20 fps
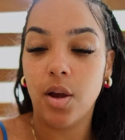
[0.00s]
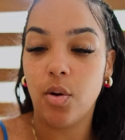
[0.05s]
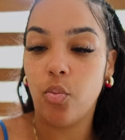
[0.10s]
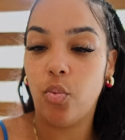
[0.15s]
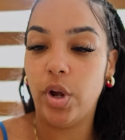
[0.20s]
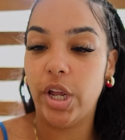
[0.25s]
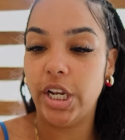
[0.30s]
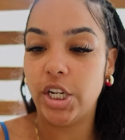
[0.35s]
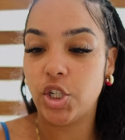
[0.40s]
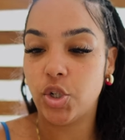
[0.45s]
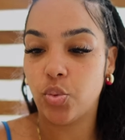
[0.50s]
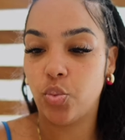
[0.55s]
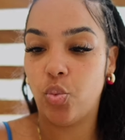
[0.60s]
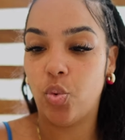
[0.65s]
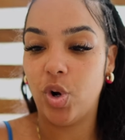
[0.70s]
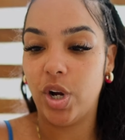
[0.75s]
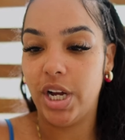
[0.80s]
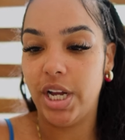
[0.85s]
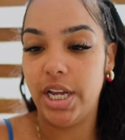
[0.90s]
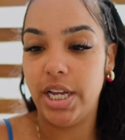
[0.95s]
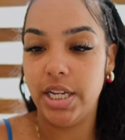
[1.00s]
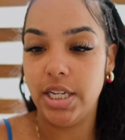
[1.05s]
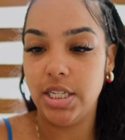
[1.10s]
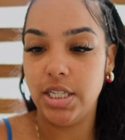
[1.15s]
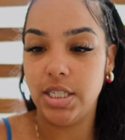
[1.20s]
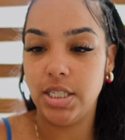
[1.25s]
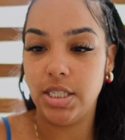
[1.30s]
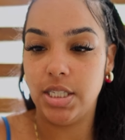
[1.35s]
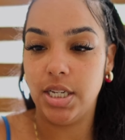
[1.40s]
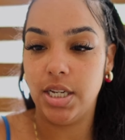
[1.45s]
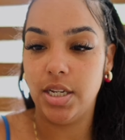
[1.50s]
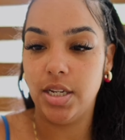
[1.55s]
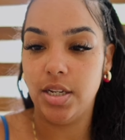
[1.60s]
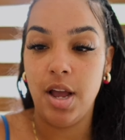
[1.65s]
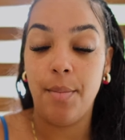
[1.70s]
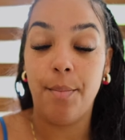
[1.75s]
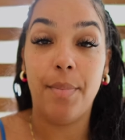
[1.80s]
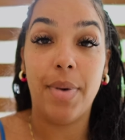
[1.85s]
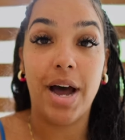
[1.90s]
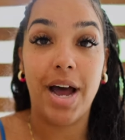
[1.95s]
which was
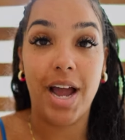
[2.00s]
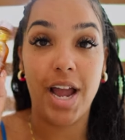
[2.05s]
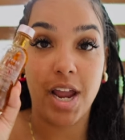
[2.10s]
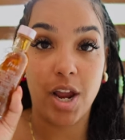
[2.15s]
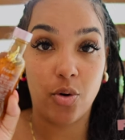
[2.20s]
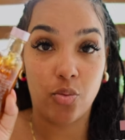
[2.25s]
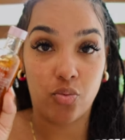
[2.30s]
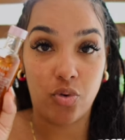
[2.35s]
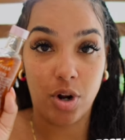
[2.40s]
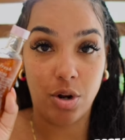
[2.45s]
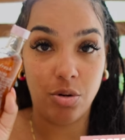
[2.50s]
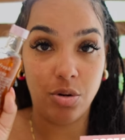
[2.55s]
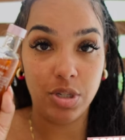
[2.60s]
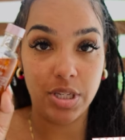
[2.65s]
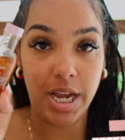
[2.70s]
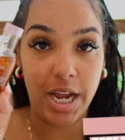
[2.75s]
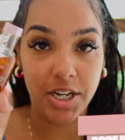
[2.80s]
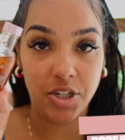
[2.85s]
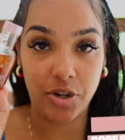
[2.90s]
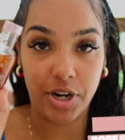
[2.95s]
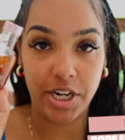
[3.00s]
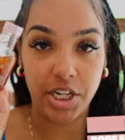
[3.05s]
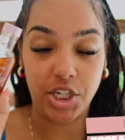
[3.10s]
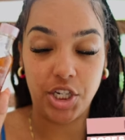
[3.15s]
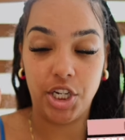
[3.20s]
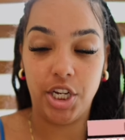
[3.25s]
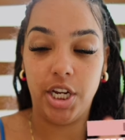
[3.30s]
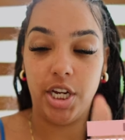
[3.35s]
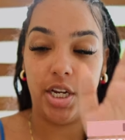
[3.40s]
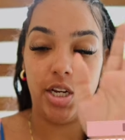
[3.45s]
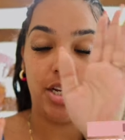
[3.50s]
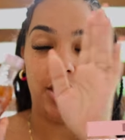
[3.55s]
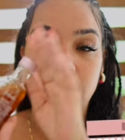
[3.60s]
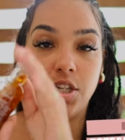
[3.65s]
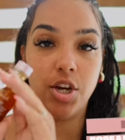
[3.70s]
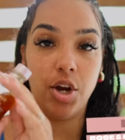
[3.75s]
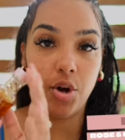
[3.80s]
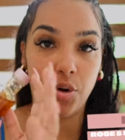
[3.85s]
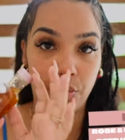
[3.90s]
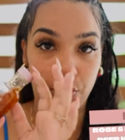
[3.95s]
my Rose Hydration
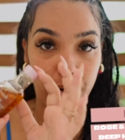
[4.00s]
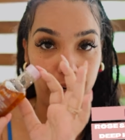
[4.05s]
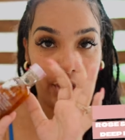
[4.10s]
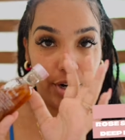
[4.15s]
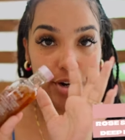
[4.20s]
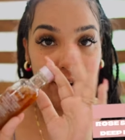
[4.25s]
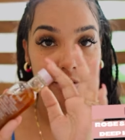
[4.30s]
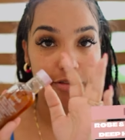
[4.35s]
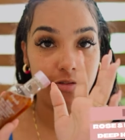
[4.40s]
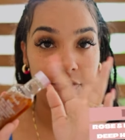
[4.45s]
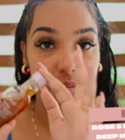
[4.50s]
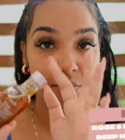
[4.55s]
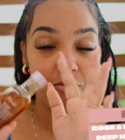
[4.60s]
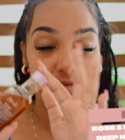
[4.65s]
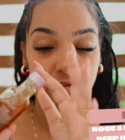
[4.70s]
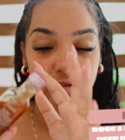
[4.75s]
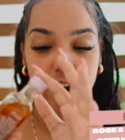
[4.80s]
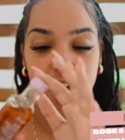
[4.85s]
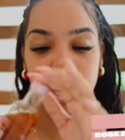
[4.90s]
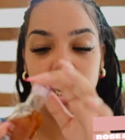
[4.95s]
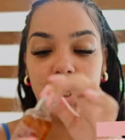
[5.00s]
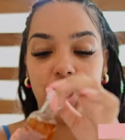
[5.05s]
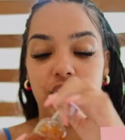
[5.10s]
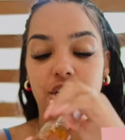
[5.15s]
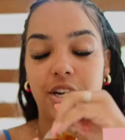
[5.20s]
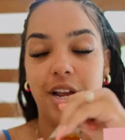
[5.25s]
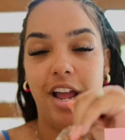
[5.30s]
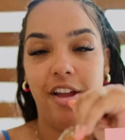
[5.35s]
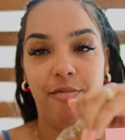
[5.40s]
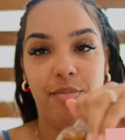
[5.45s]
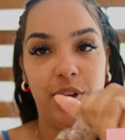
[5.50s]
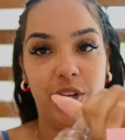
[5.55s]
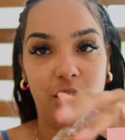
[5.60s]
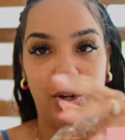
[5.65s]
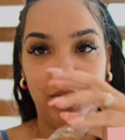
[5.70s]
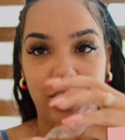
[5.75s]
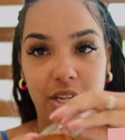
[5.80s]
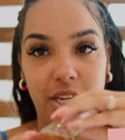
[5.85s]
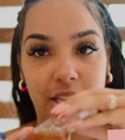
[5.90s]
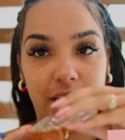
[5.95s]
Toner from Fresh. I've been
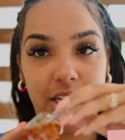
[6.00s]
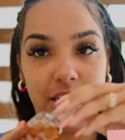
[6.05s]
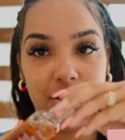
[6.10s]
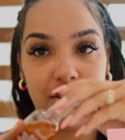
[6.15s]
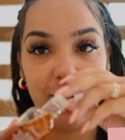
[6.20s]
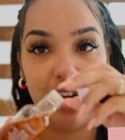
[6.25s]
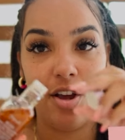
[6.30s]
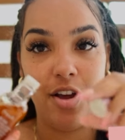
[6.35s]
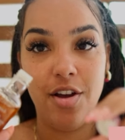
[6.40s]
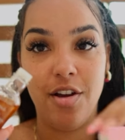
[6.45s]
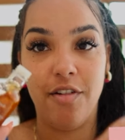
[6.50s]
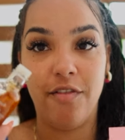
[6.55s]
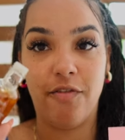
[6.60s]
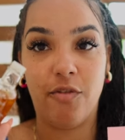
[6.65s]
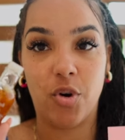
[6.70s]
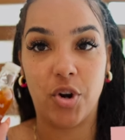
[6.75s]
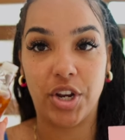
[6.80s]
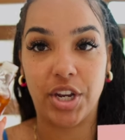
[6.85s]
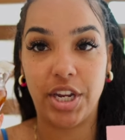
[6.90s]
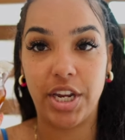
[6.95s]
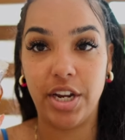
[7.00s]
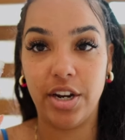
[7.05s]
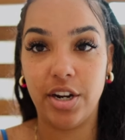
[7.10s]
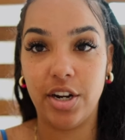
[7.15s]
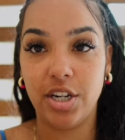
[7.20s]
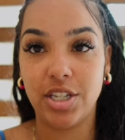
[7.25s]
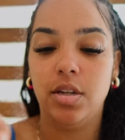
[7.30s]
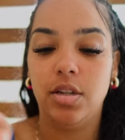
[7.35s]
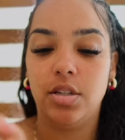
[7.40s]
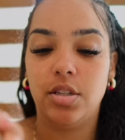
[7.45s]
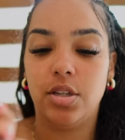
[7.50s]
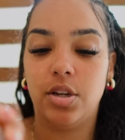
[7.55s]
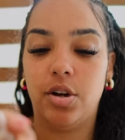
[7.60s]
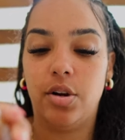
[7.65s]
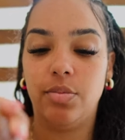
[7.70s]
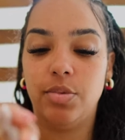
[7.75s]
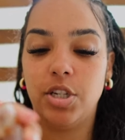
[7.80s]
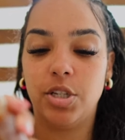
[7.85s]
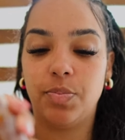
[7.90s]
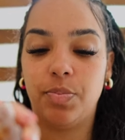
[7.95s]
using this for years. So
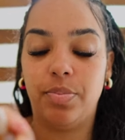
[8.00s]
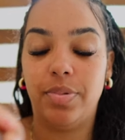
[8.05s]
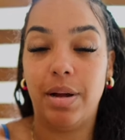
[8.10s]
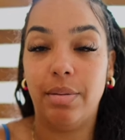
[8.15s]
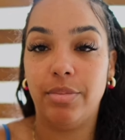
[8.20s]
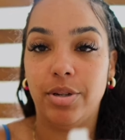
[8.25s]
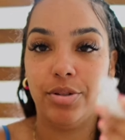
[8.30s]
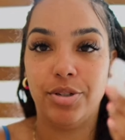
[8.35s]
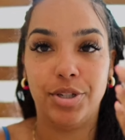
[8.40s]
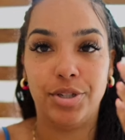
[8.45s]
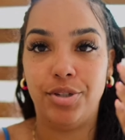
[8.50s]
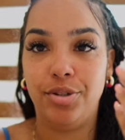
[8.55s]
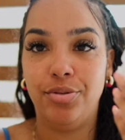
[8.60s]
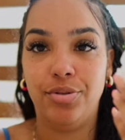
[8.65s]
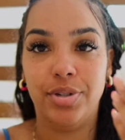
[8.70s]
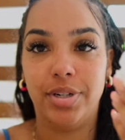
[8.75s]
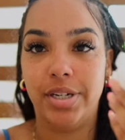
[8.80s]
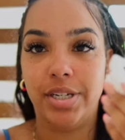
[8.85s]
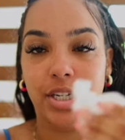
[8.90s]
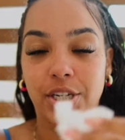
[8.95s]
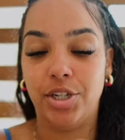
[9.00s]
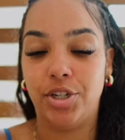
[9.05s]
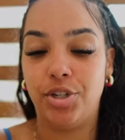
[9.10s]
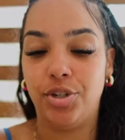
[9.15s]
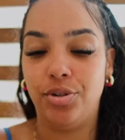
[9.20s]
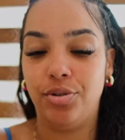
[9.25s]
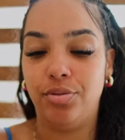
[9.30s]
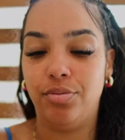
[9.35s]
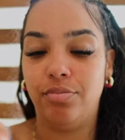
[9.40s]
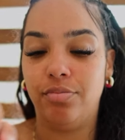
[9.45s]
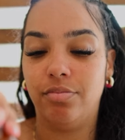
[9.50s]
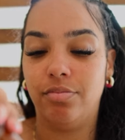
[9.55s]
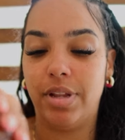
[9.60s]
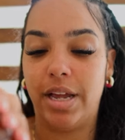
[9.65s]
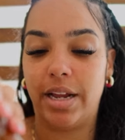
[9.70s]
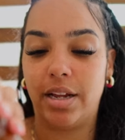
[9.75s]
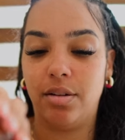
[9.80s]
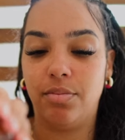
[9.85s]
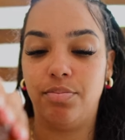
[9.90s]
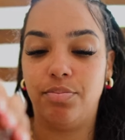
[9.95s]
I'm just I'm just using a tissue,
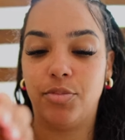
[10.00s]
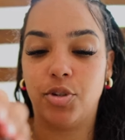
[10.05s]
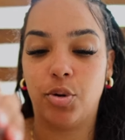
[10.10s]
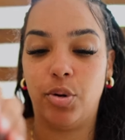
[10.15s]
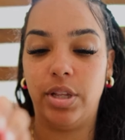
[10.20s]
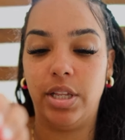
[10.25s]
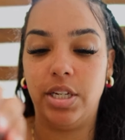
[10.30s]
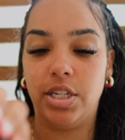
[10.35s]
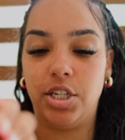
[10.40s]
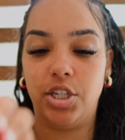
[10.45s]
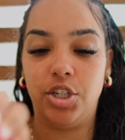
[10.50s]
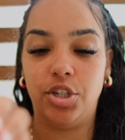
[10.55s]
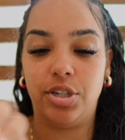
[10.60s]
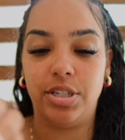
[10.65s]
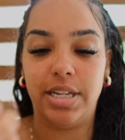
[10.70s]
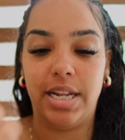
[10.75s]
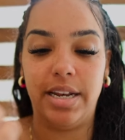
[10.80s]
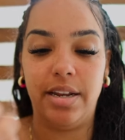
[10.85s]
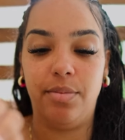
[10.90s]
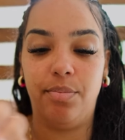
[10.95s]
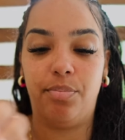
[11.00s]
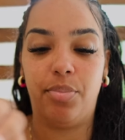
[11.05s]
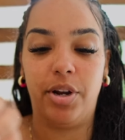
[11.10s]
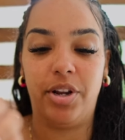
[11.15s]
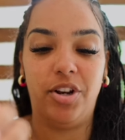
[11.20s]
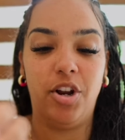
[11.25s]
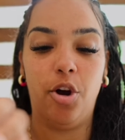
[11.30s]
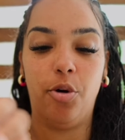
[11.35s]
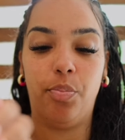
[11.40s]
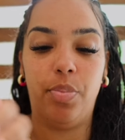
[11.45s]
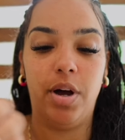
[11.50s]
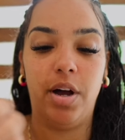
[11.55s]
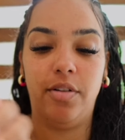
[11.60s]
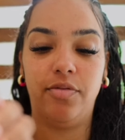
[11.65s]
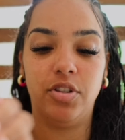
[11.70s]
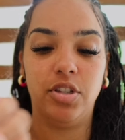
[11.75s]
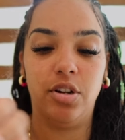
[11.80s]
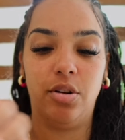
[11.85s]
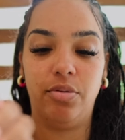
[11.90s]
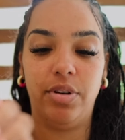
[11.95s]
like a toilet tissue, because I didn't bring no
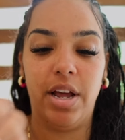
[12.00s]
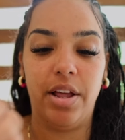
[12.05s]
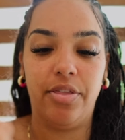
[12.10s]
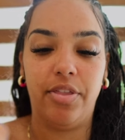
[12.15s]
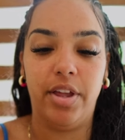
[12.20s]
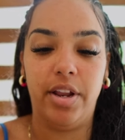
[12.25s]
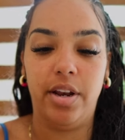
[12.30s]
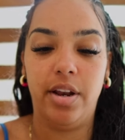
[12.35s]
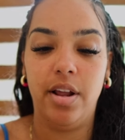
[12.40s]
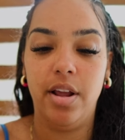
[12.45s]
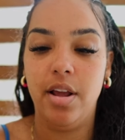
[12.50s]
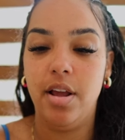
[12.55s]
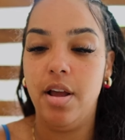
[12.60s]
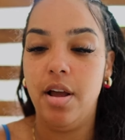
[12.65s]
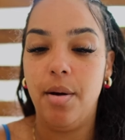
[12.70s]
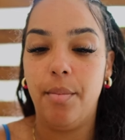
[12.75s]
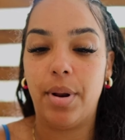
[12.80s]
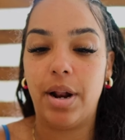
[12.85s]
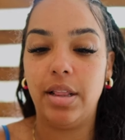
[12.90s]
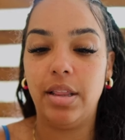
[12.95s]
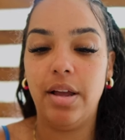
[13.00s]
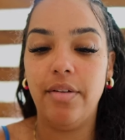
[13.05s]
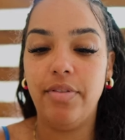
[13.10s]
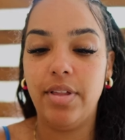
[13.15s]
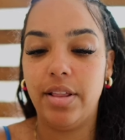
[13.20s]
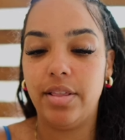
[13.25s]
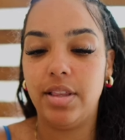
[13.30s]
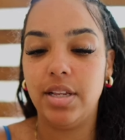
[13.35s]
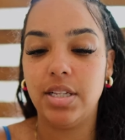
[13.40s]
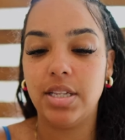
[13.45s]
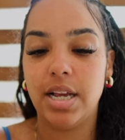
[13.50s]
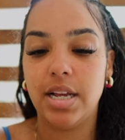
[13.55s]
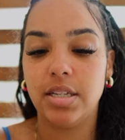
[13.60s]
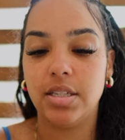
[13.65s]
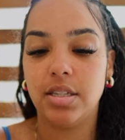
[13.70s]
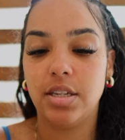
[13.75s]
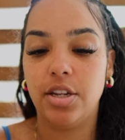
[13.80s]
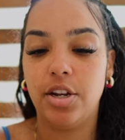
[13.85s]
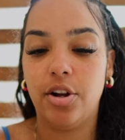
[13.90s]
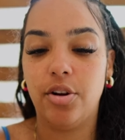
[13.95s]
puffs, no nothing. But I love that this
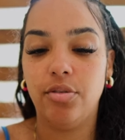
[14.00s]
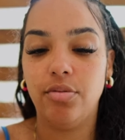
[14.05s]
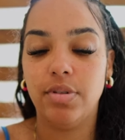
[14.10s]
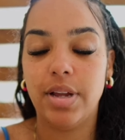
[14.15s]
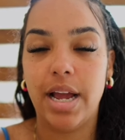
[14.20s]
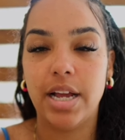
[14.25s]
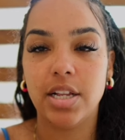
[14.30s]
has, you know, it